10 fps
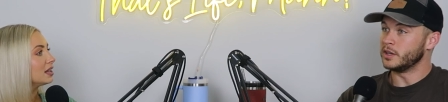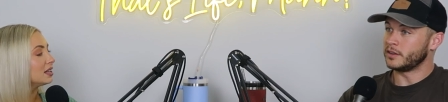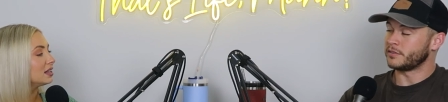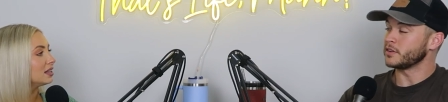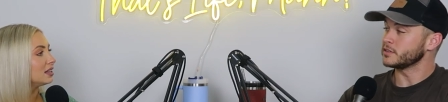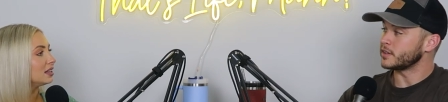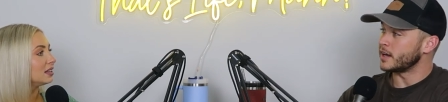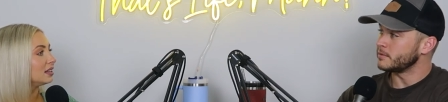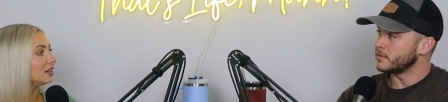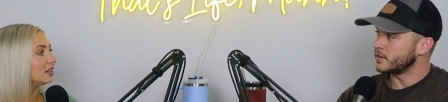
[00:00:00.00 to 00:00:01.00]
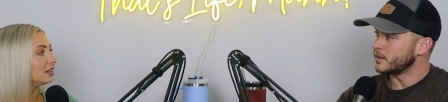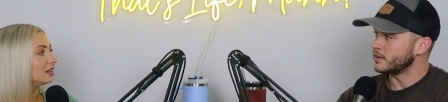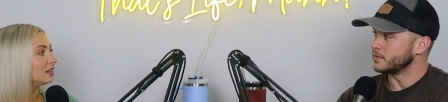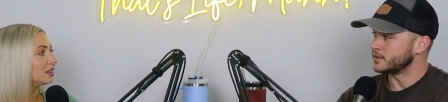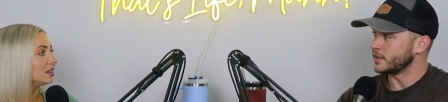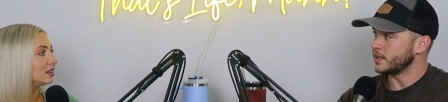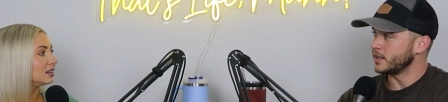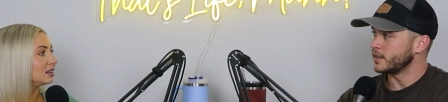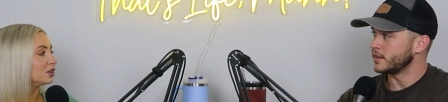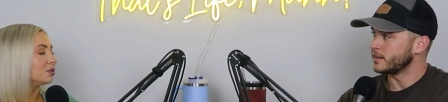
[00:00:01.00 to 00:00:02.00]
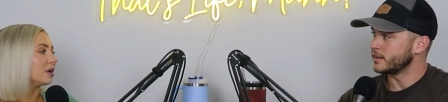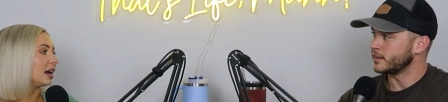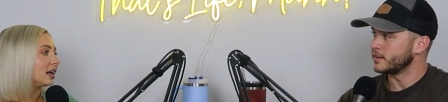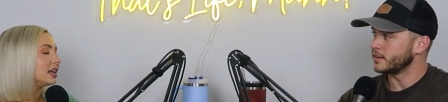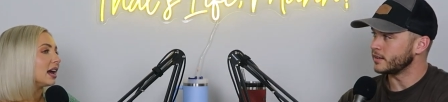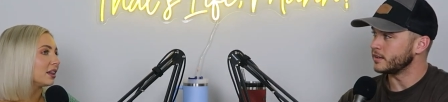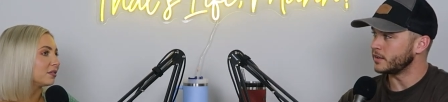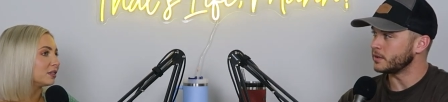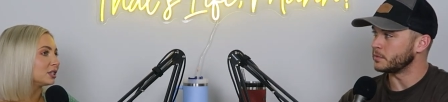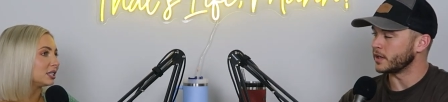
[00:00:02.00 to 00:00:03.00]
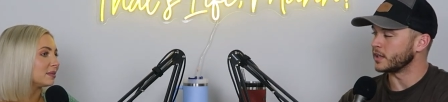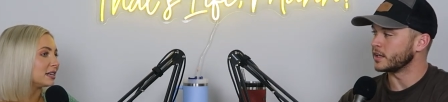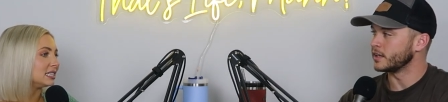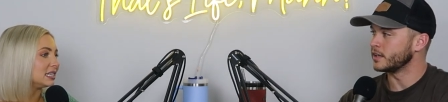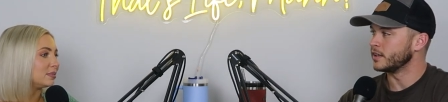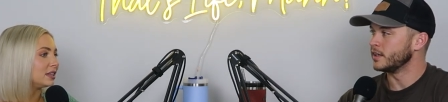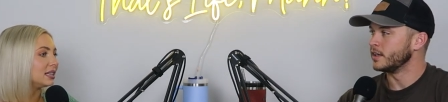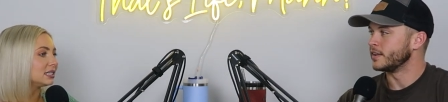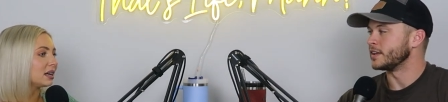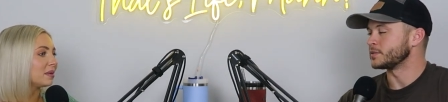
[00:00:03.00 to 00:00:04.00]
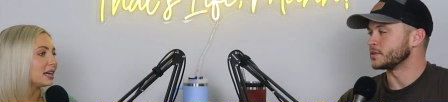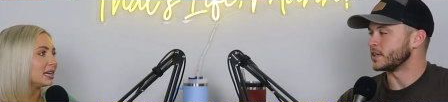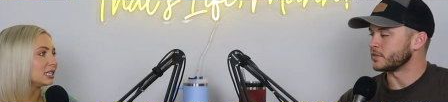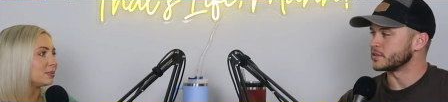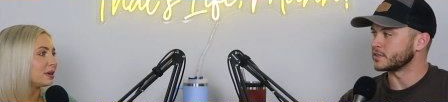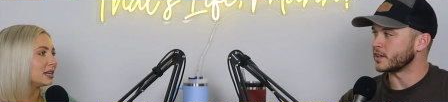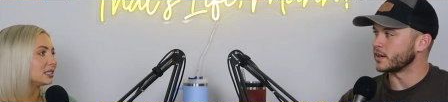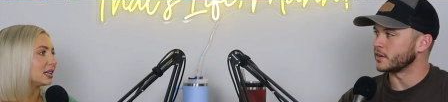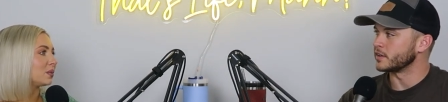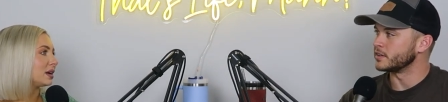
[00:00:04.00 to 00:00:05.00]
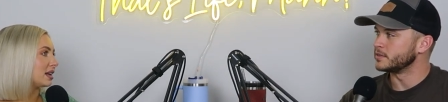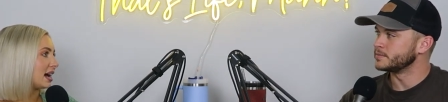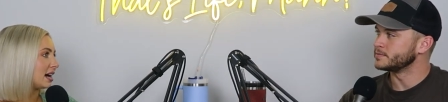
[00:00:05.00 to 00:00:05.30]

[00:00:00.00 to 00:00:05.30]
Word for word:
Speaker 1: did the first time with Z.
Speaker 2: You're right. Yeah, you the first wait. time I did, but this time this I guess because scenario. like we had